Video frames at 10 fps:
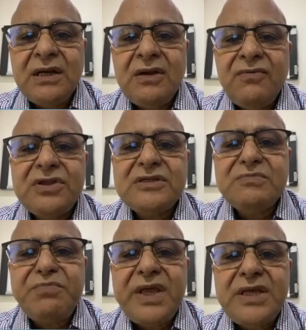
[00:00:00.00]
which is
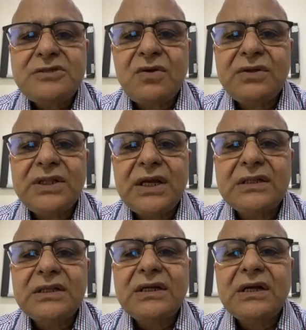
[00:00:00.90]
based on the
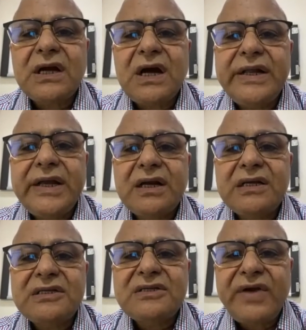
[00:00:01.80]
other cardiac
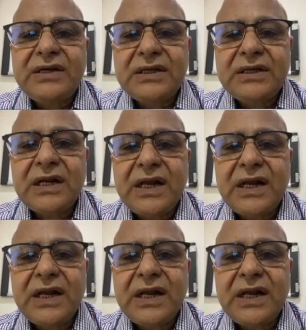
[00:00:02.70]
risk factor